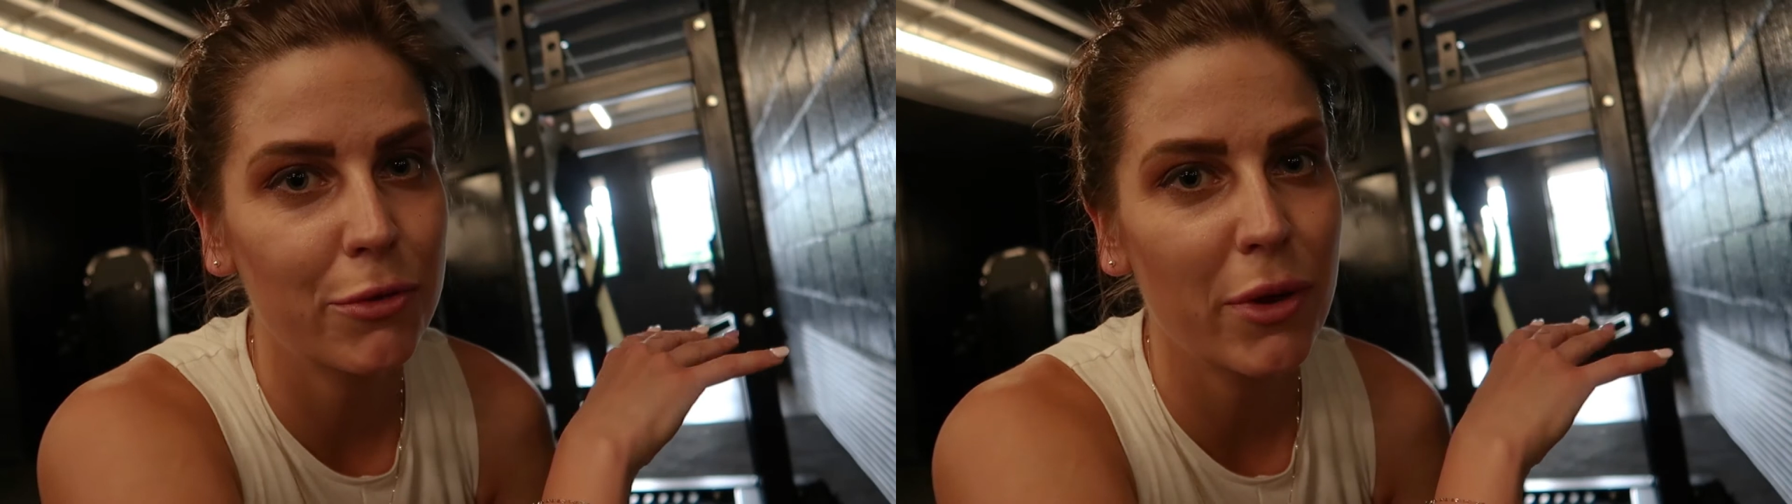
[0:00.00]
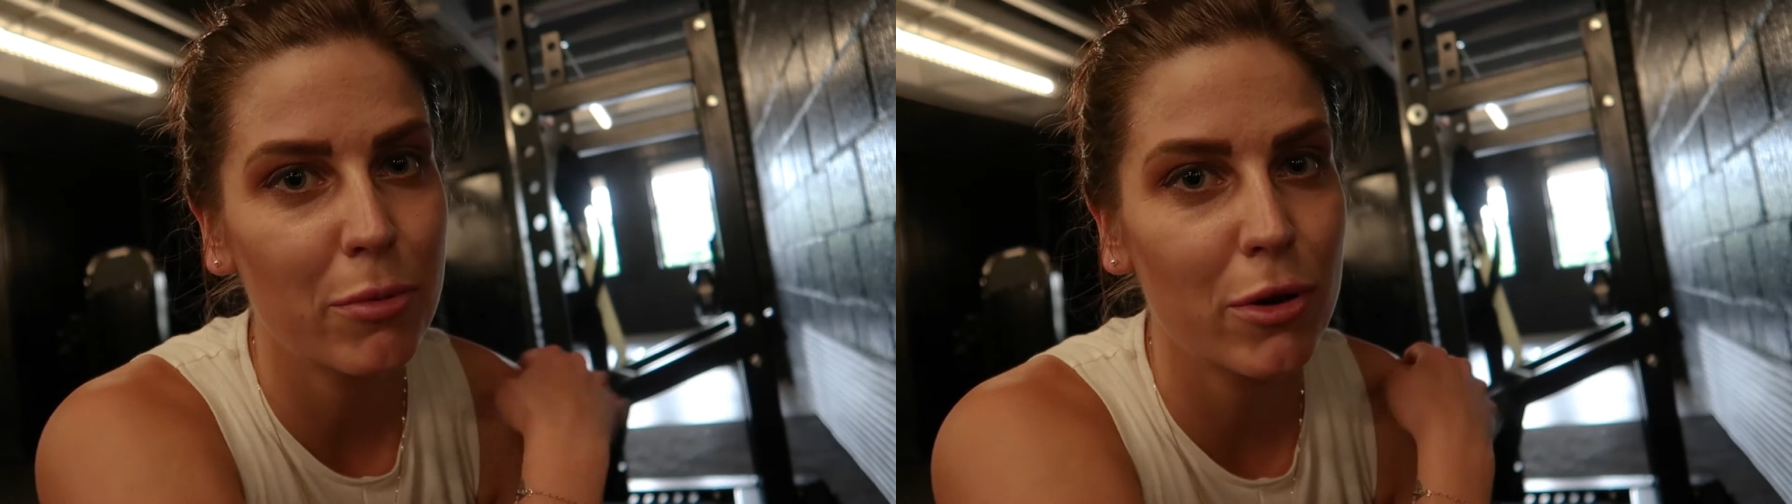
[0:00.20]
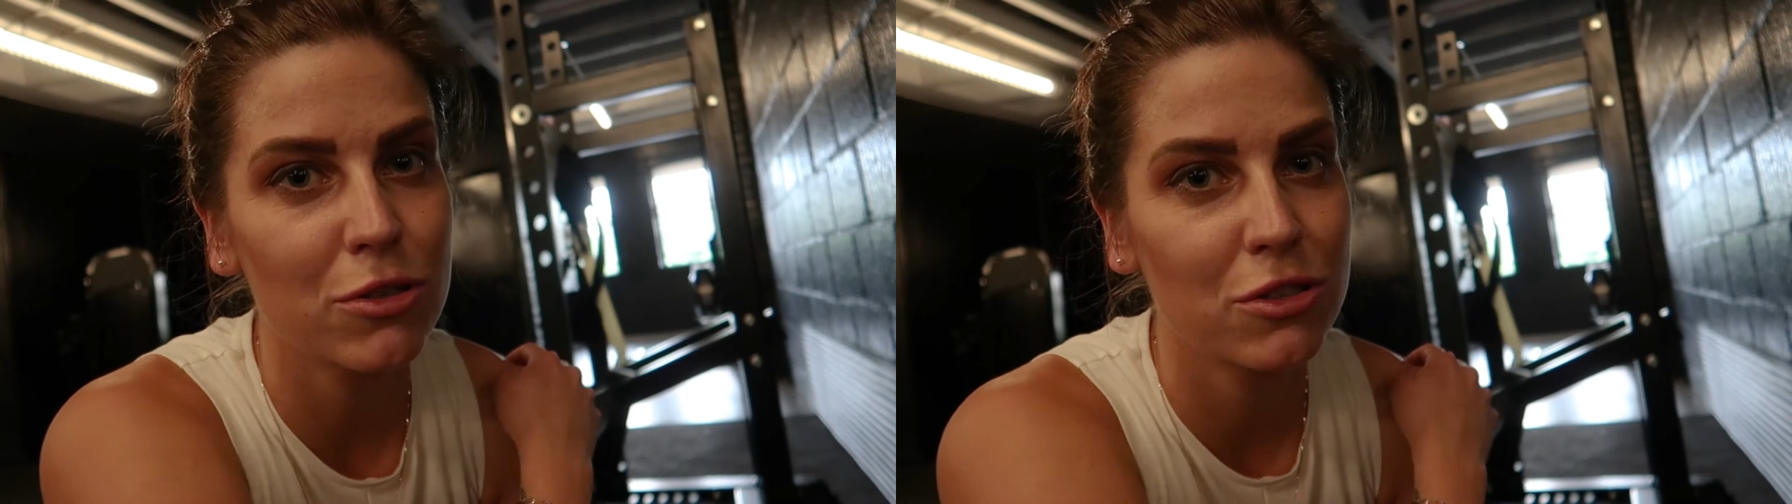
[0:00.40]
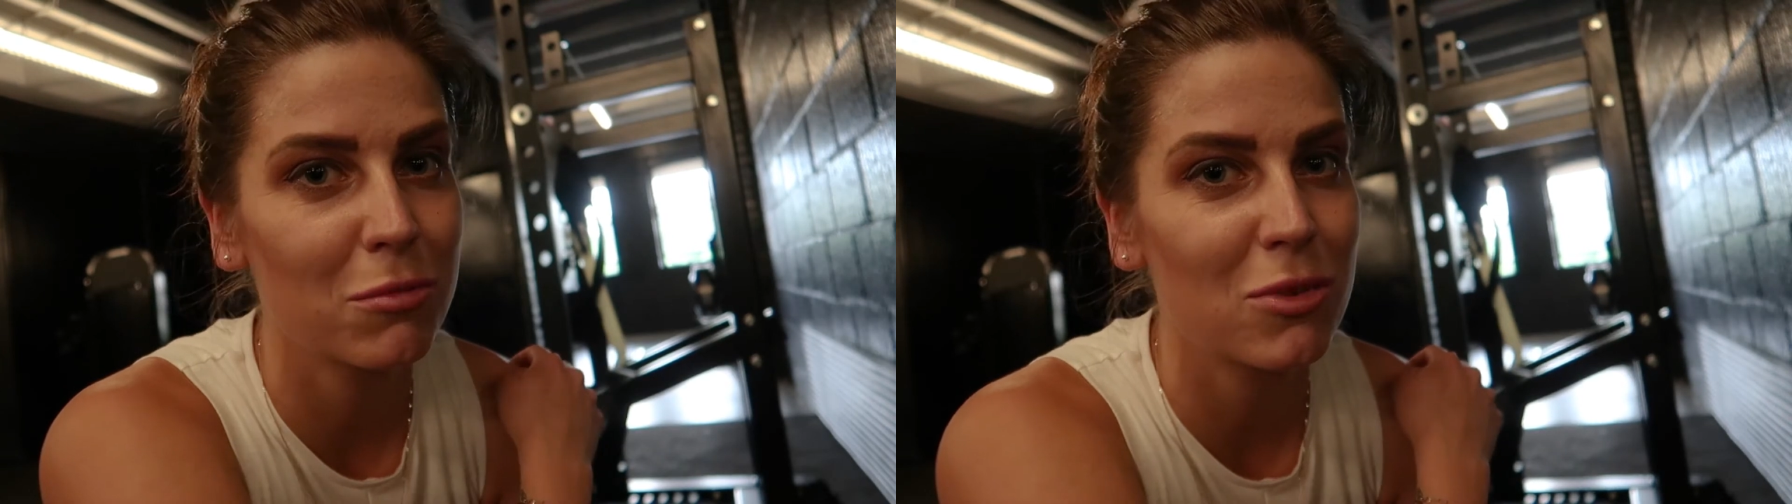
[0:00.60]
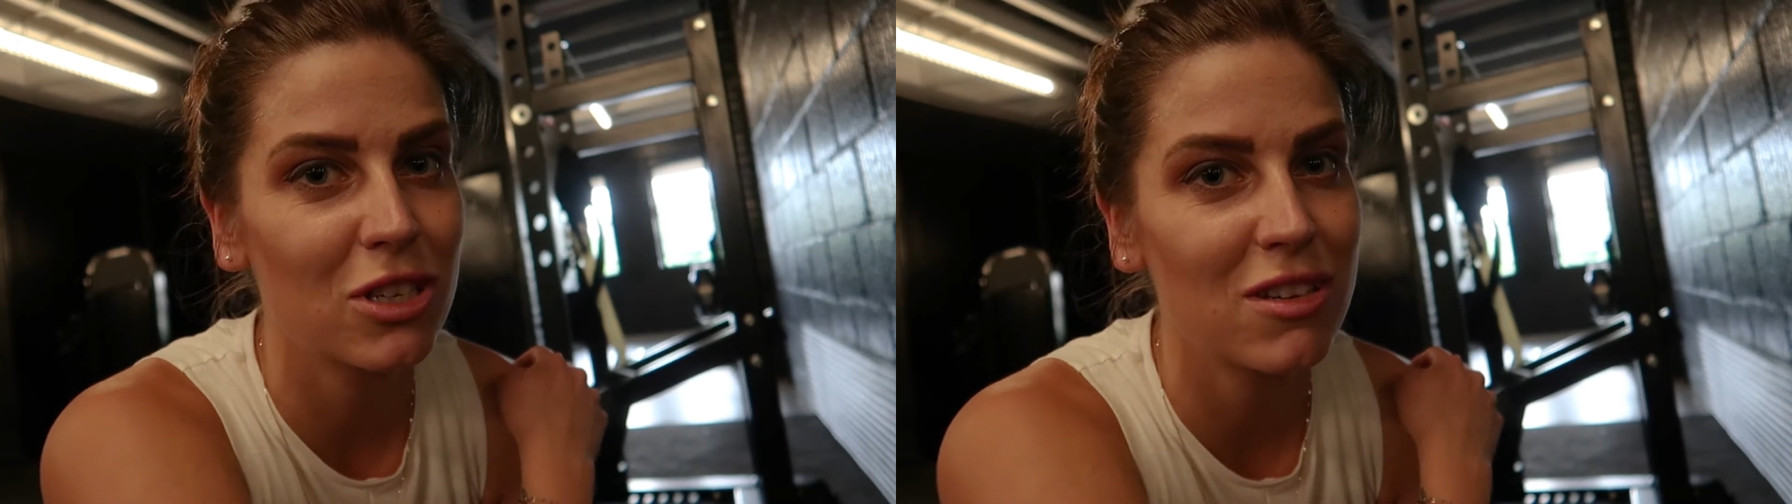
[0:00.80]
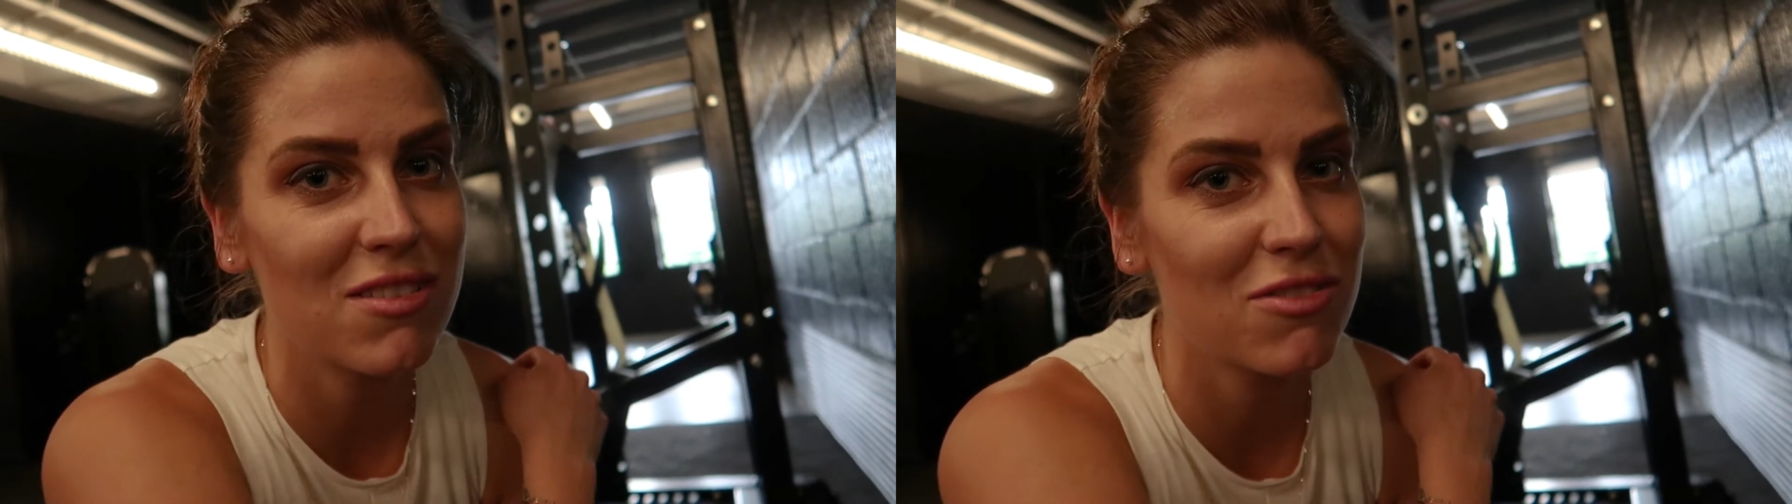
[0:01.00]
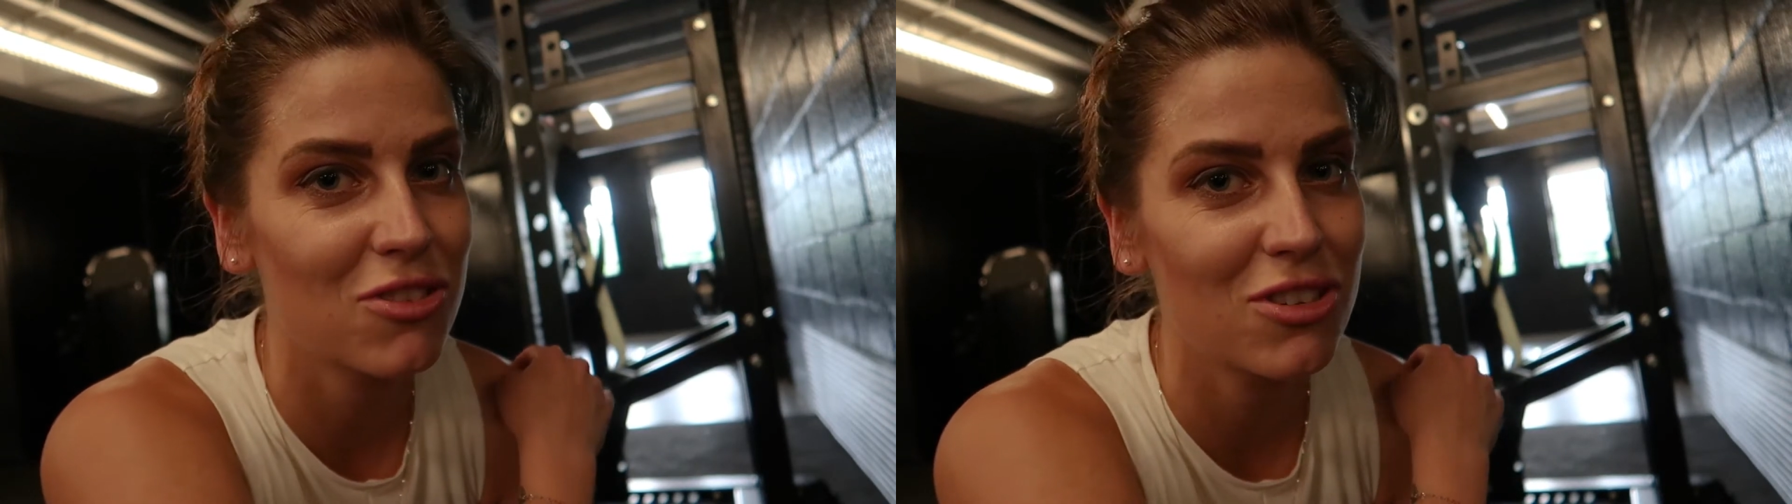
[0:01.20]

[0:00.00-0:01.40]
do I approach new machines,